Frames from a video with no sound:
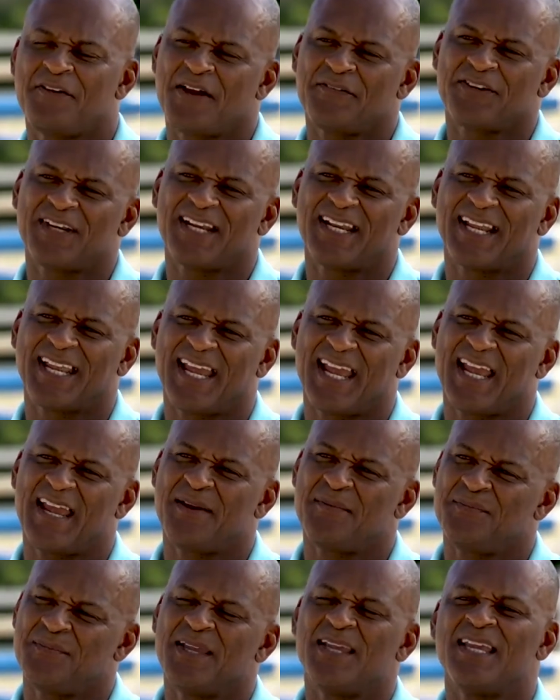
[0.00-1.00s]
After the
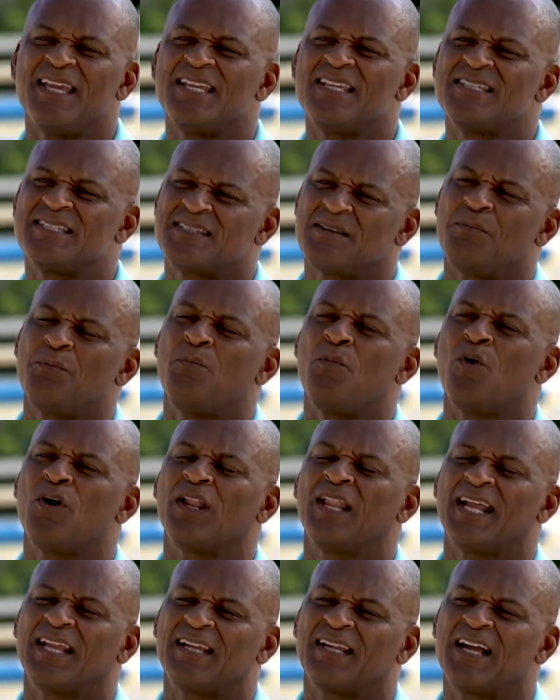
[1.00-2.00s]
Game is more
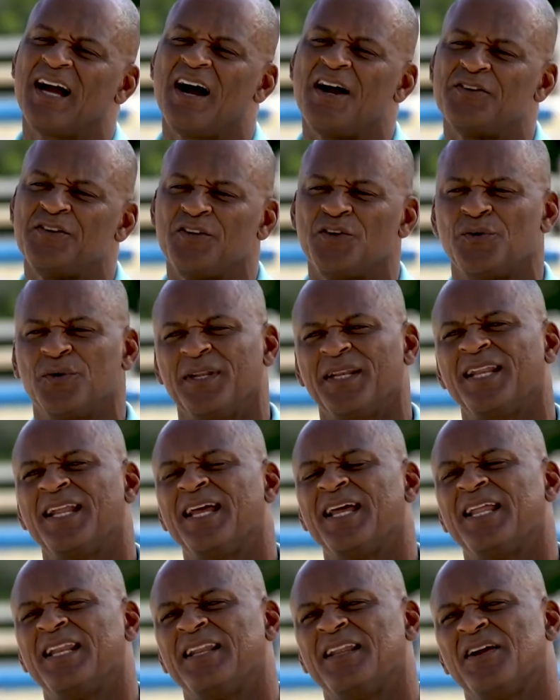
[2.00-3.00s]
like a conduit.
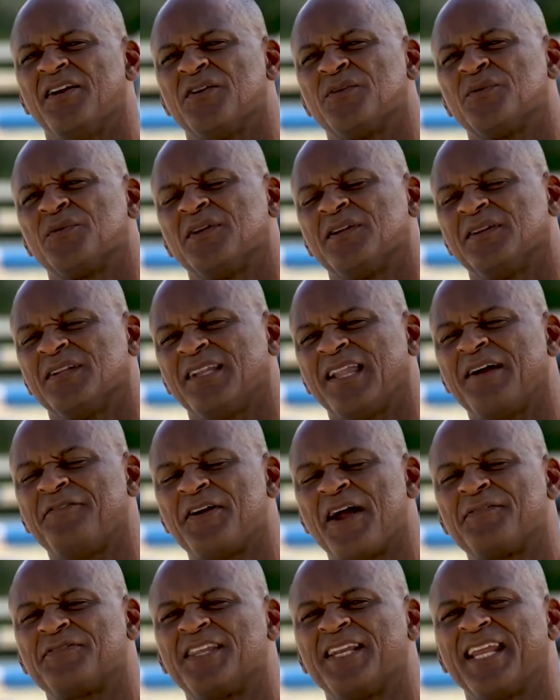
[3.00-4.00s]
Life
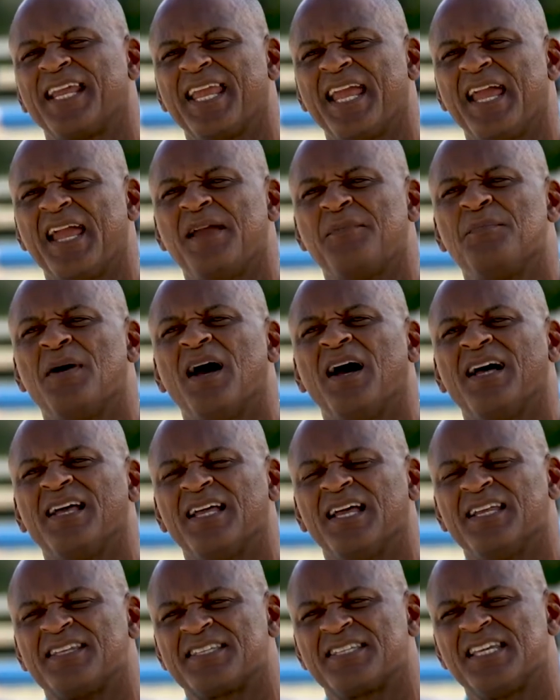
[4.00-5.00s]
After the Game
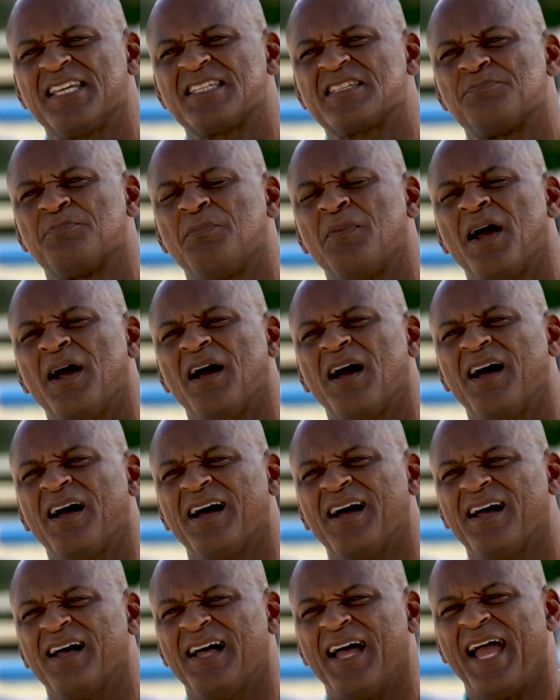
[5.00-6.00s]
assists
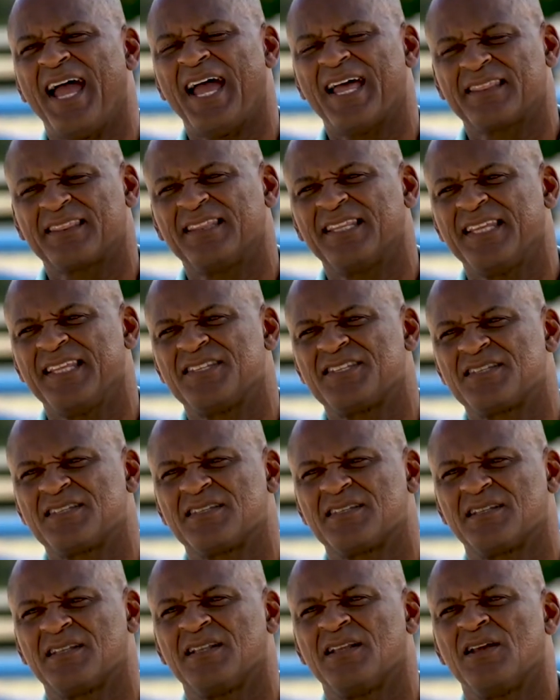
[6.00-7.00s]
athletes
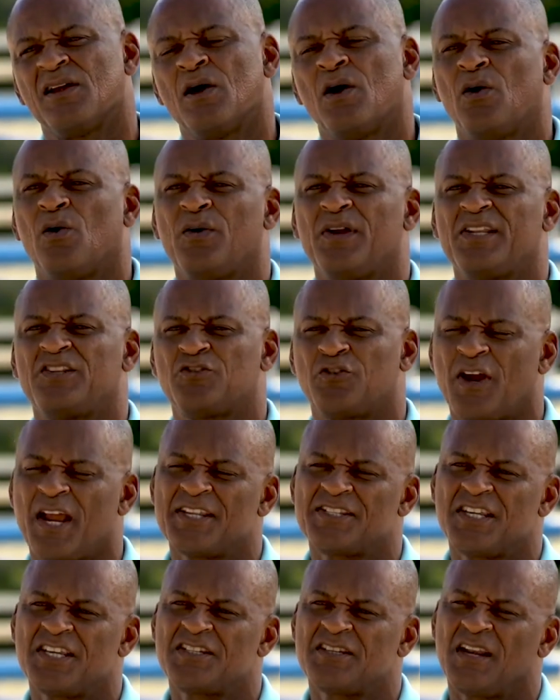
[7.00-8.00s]
with
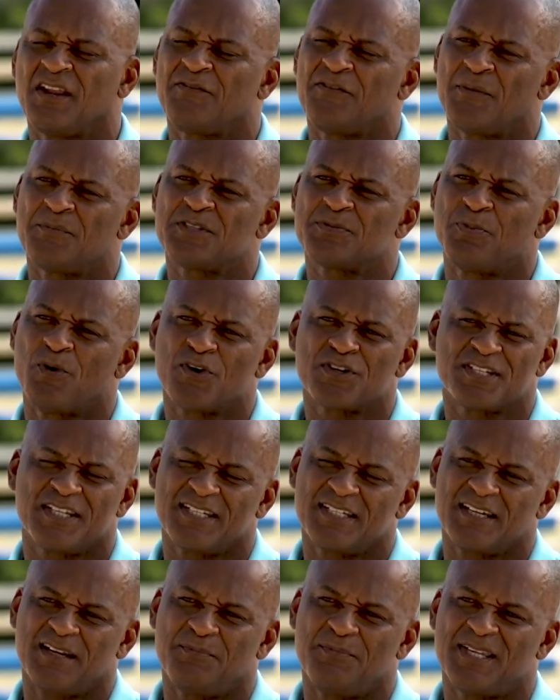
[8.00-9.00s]
transitioning from sports into the